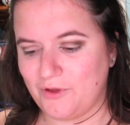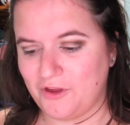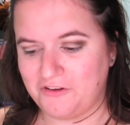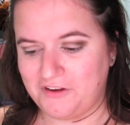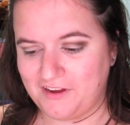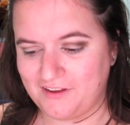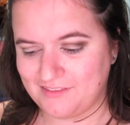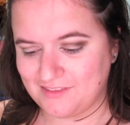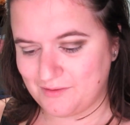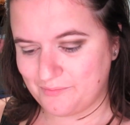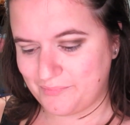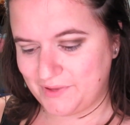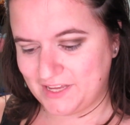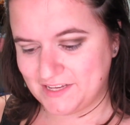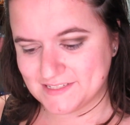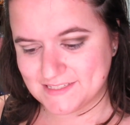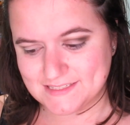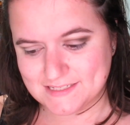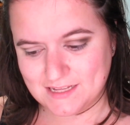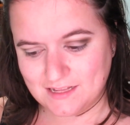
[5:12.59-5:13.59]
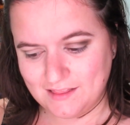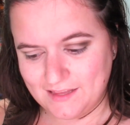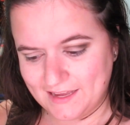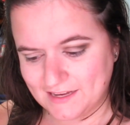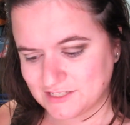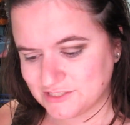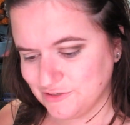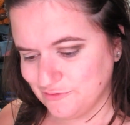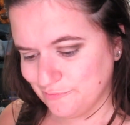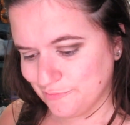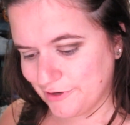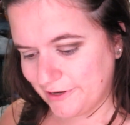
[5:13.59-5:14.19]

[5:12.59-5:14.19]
Beauty and the Beast collection